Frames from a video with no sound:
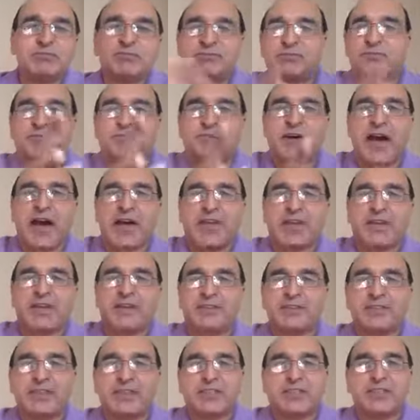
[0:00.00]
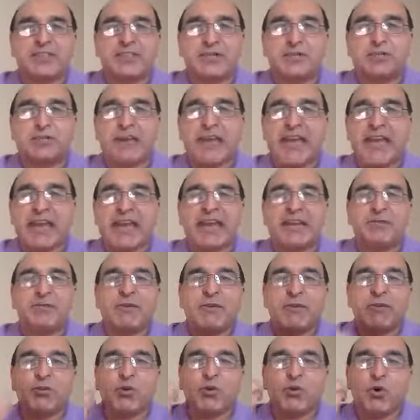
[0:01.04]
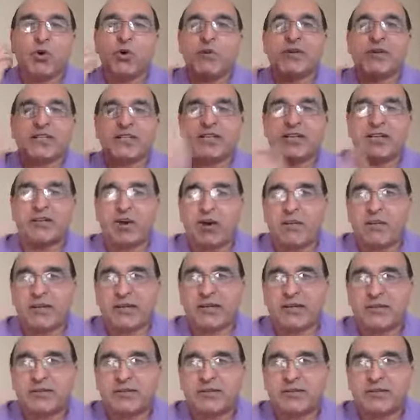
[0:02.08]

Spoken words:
firing CPEC and we don't know what is economic.